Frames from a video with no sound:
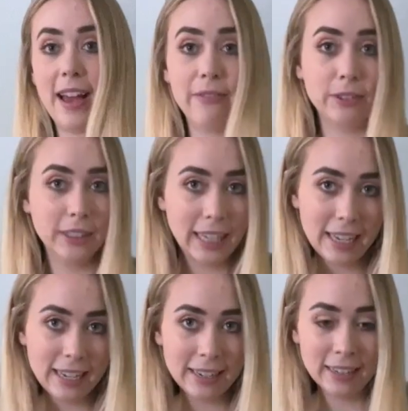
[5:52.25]

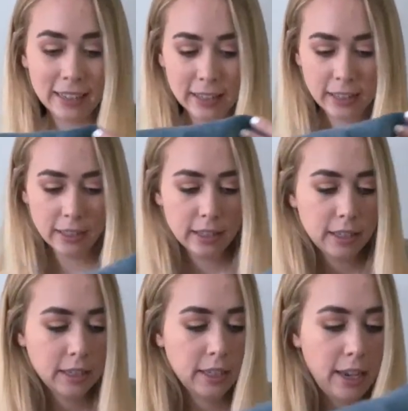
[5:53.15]
Everlane.
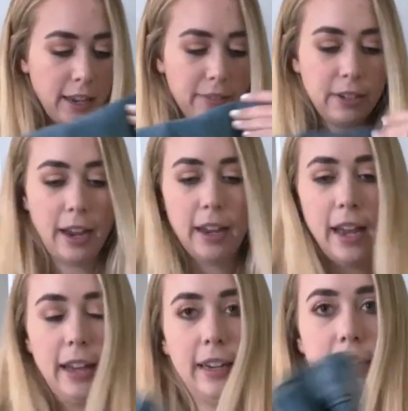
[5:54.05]
I have not
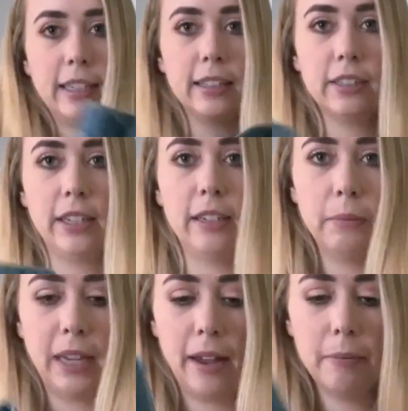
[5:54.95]
had any of their
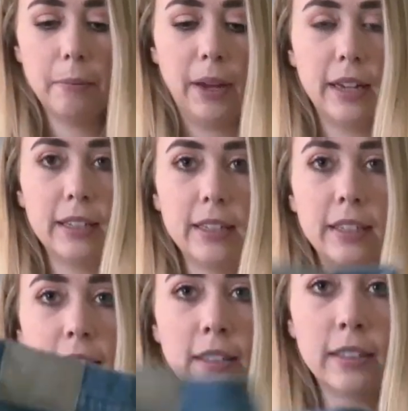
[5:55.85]
denim yet,
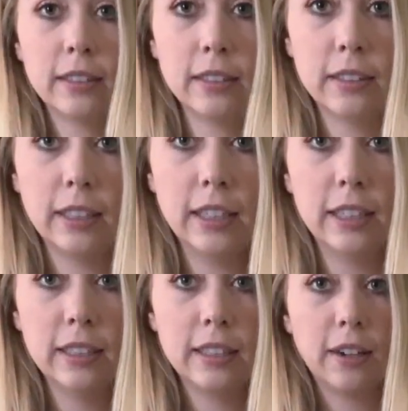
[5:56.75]
but
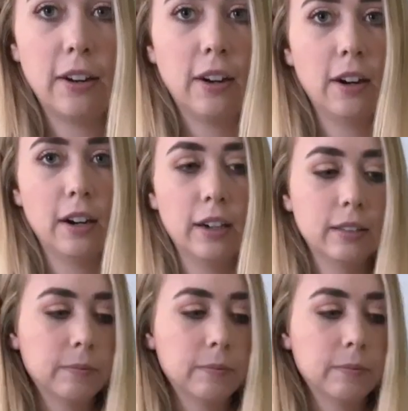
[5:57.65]
these are,